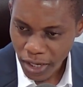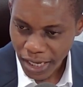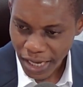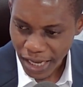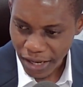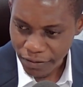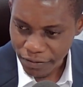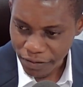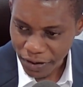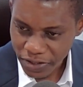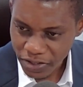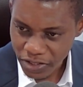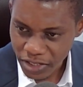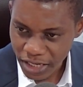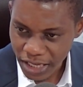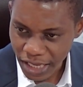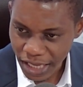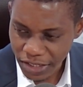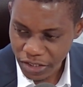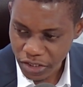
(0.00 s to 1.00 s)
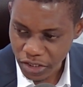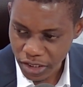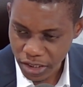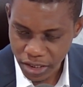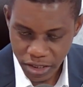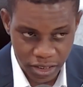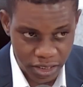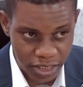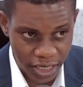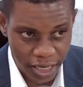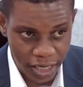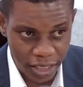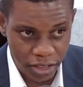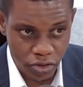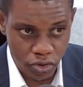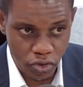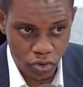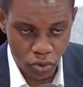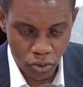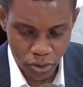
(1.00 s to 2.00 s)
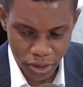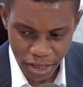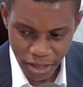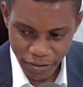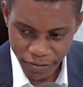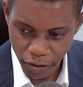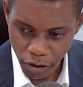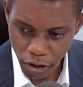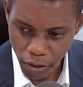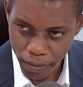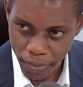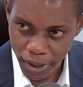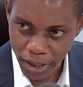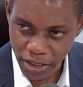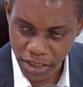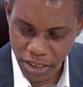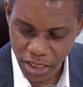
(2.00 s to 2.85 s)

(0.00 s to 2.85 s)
investigations into the development.